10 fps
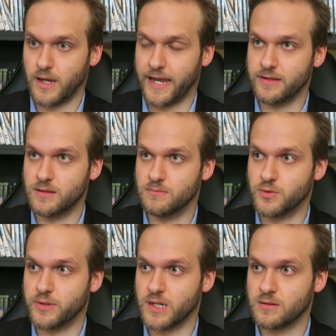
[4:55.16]
8 in the
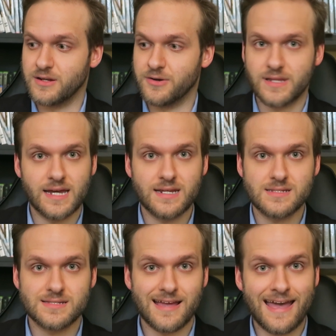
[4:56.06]
morning. You know what that
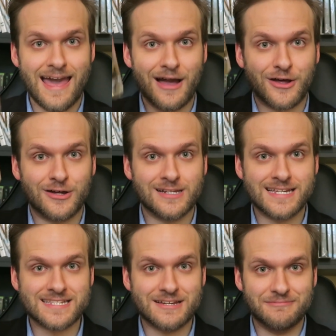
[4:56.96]
is?
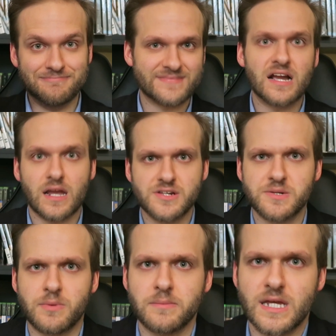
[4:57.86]
Alcoholism. Okay, I
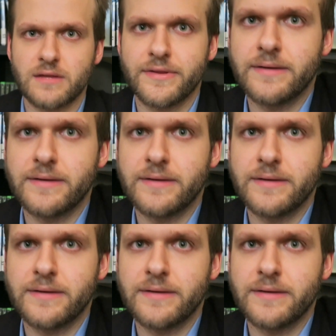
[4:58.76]
should probably cut